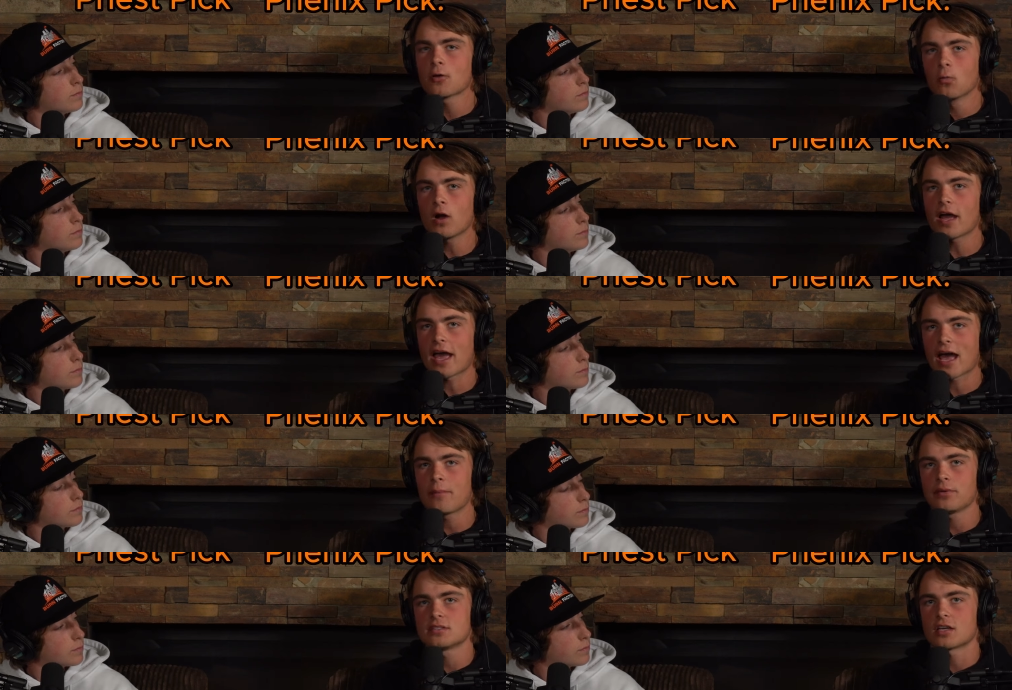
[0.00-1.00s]
Speaker 1: what
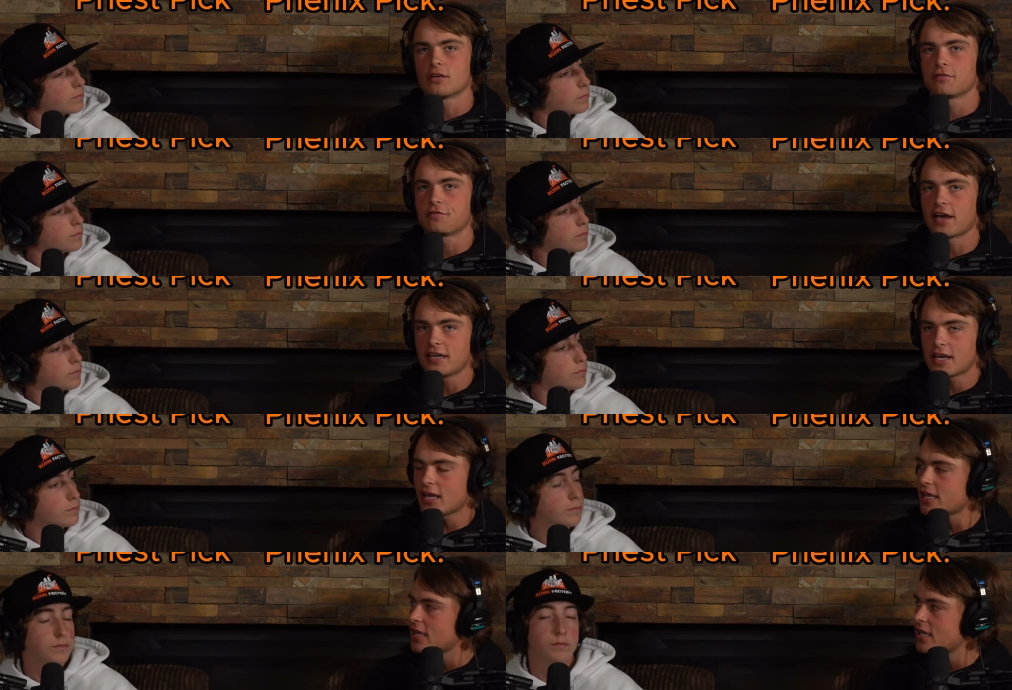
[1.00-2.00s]
happens on fight
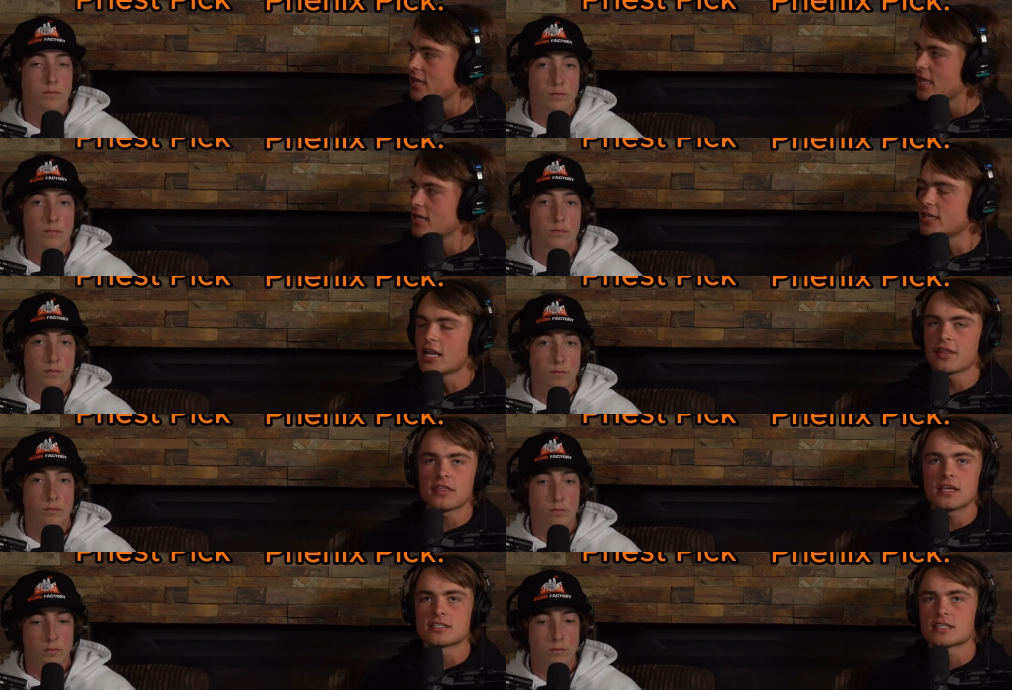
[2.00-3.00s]
night,
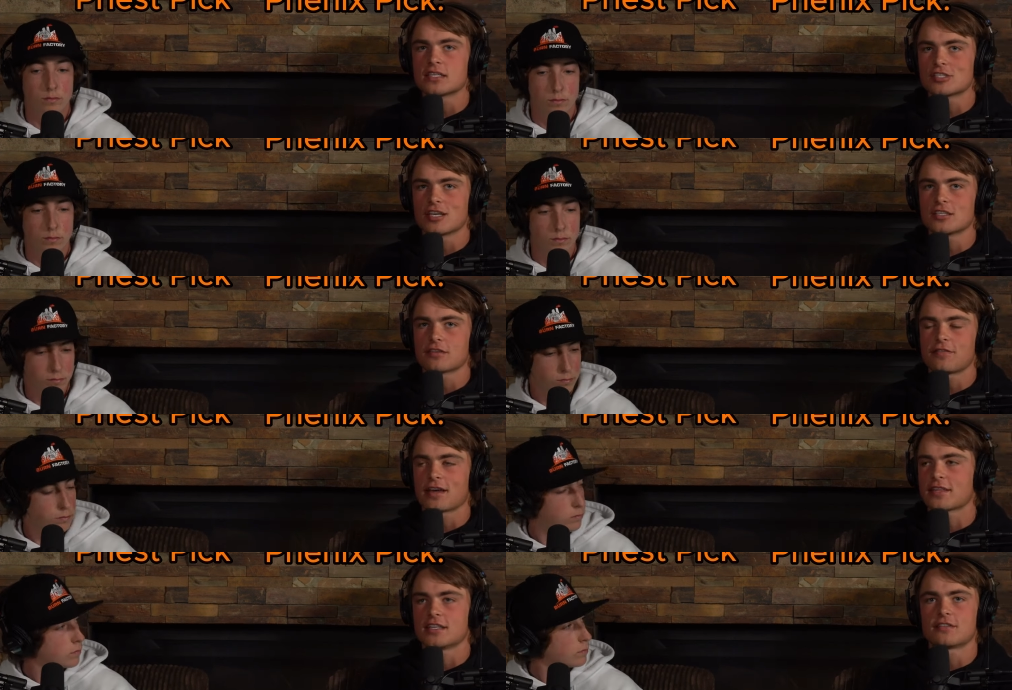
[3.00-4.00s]
nothing is going to change the
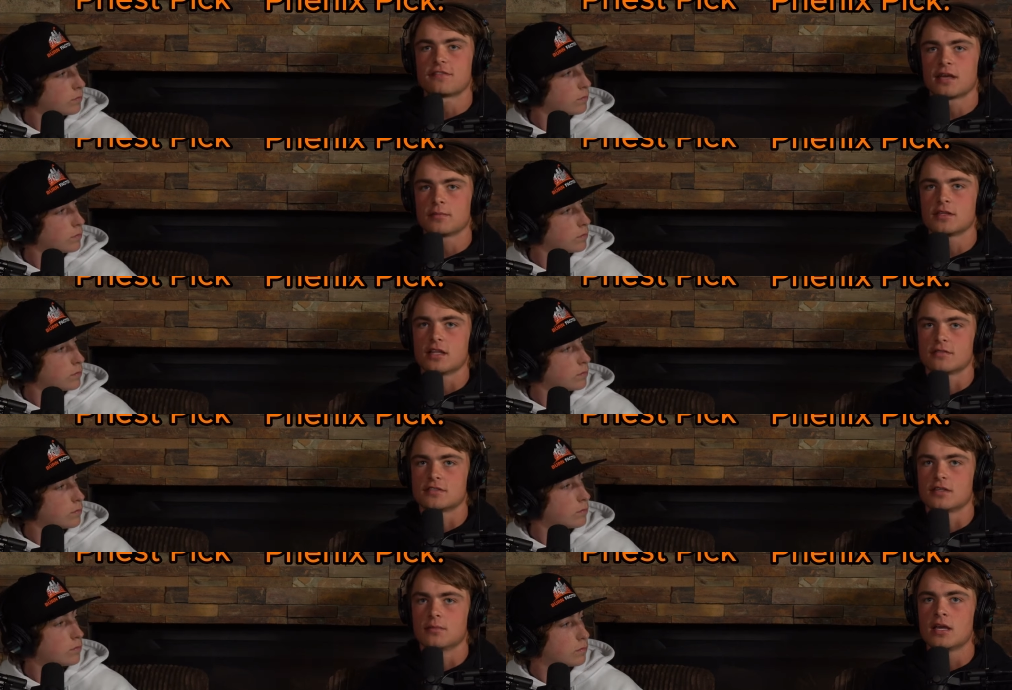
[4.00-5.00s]
fact that his family loves
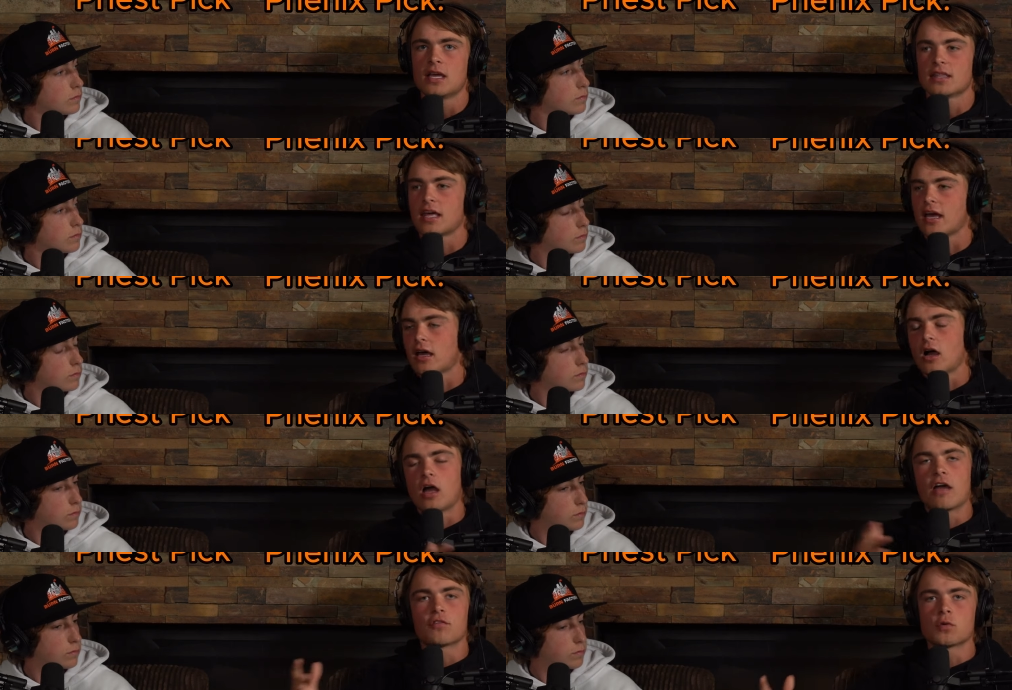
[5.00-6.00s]
him. That
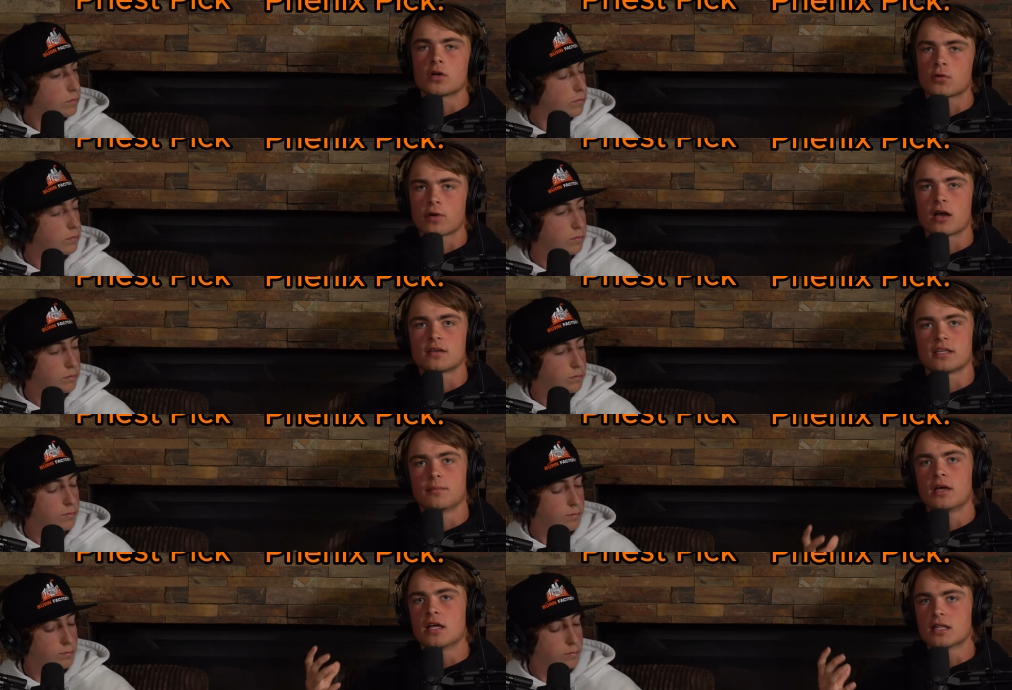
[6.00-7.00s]
everyone around
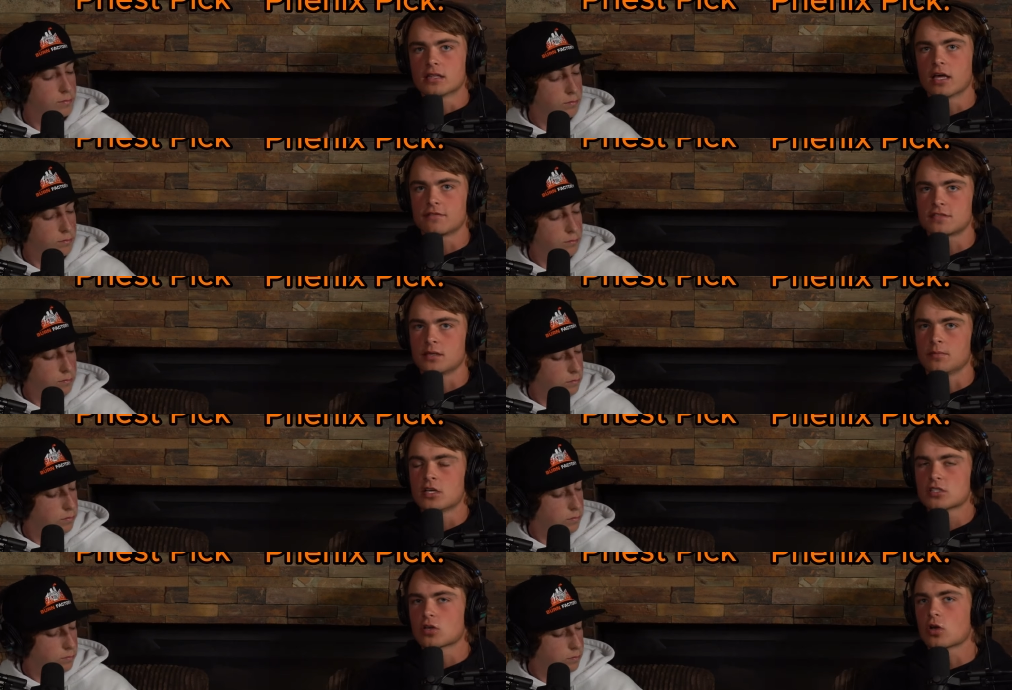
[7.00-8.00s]
him loves him.
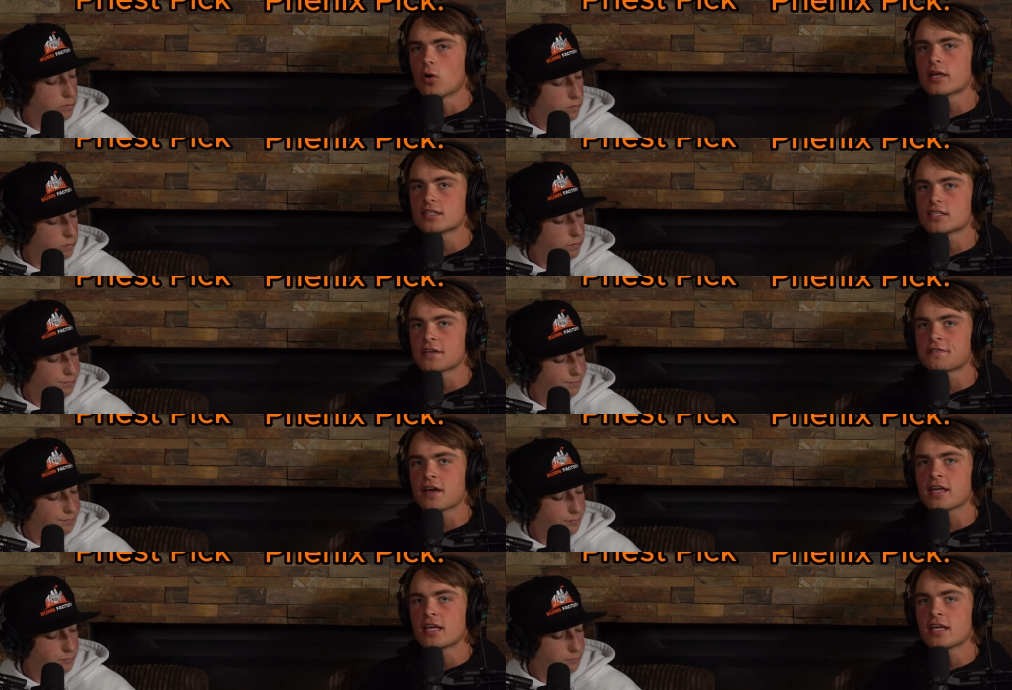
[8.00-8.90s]
So going into a fight,